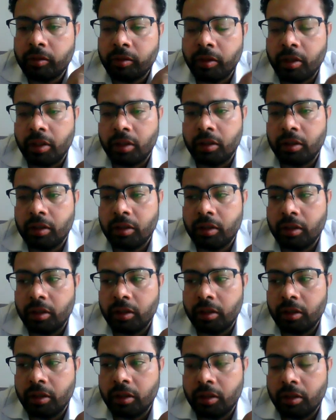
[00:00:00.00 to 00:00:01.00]
work,
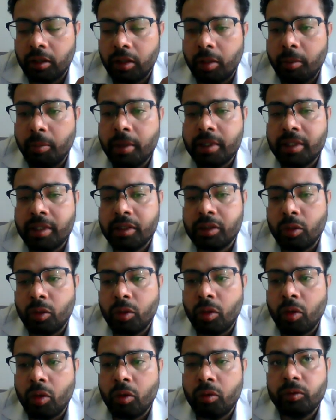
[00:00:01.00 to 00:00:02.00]
the basis
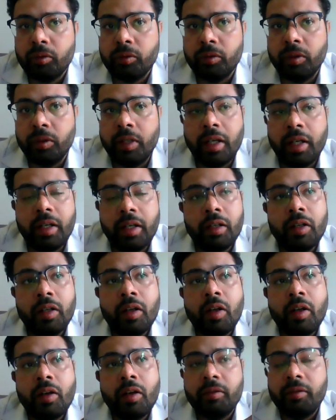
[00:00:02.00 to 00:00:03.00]
of their
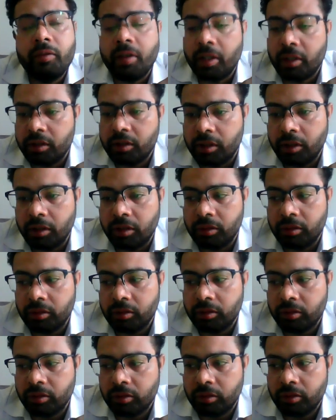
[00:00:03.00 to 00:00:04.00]
function.
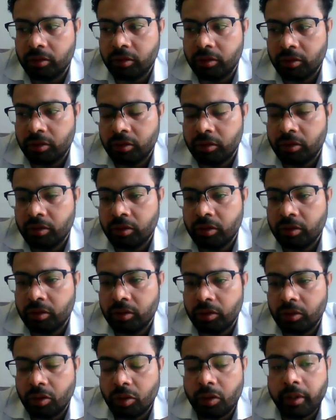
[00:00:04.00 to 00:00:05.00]

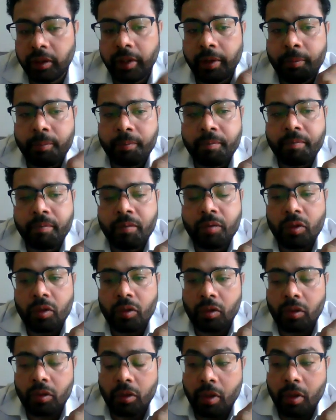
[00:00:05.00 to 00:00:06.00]
Okay.
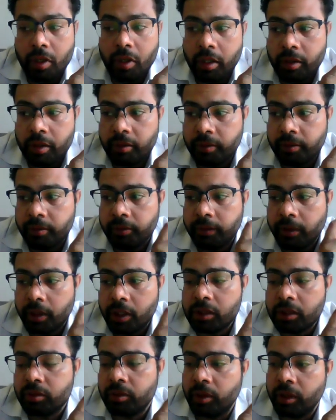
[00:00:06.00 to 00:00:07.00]
The
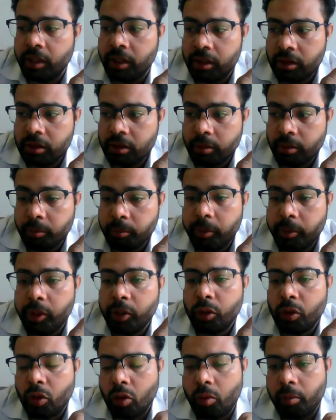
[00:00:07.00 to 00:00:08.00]
first one is
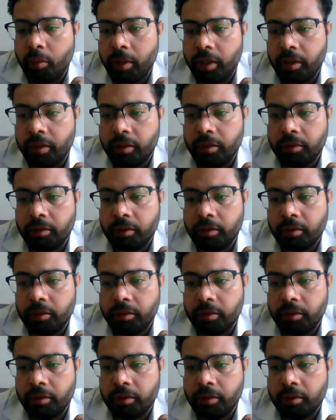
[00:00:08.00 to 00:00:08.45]
pleiotropy.